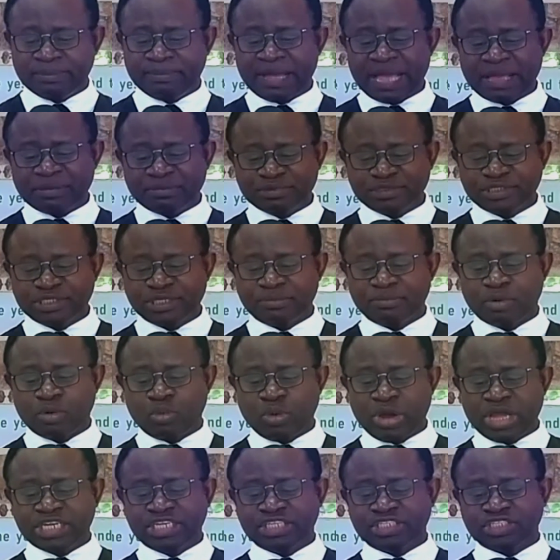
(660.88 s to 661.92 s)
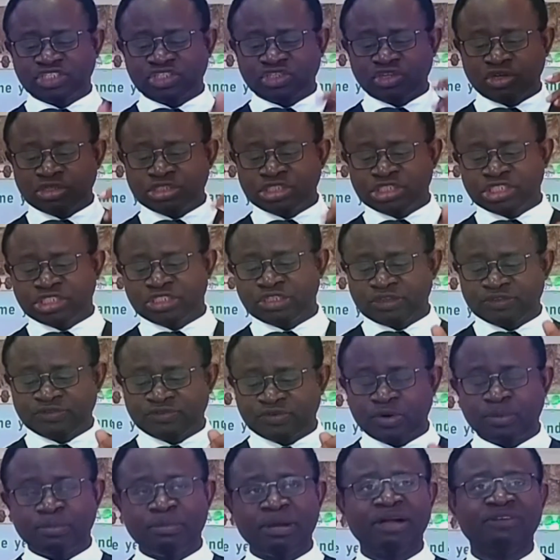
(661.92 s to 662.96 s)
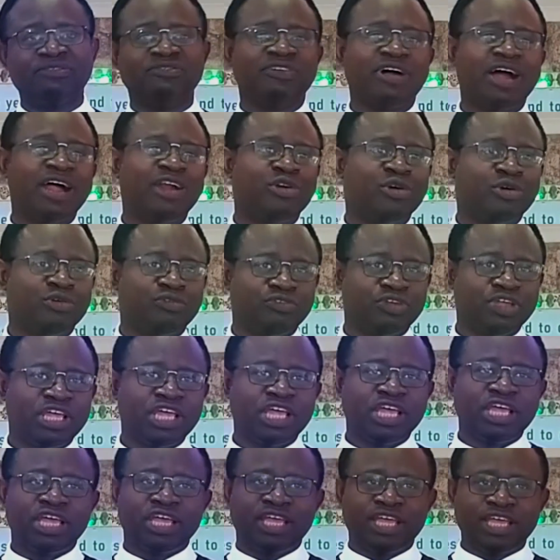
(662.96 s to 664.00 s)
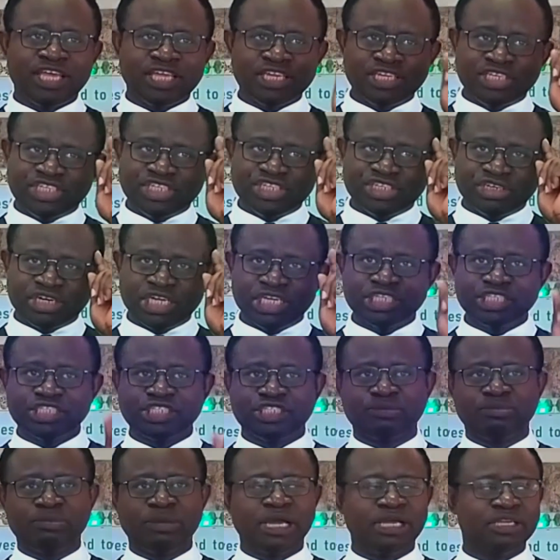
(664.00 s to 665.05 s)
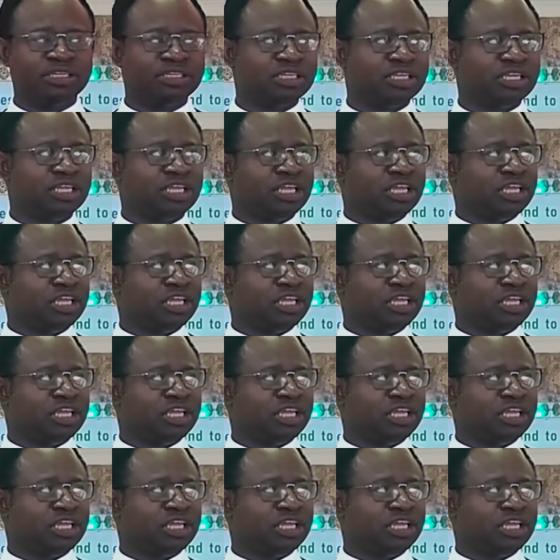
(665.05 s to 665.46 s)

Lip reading: the Bible says, but when he saw Jesus from afar off, a deranged man,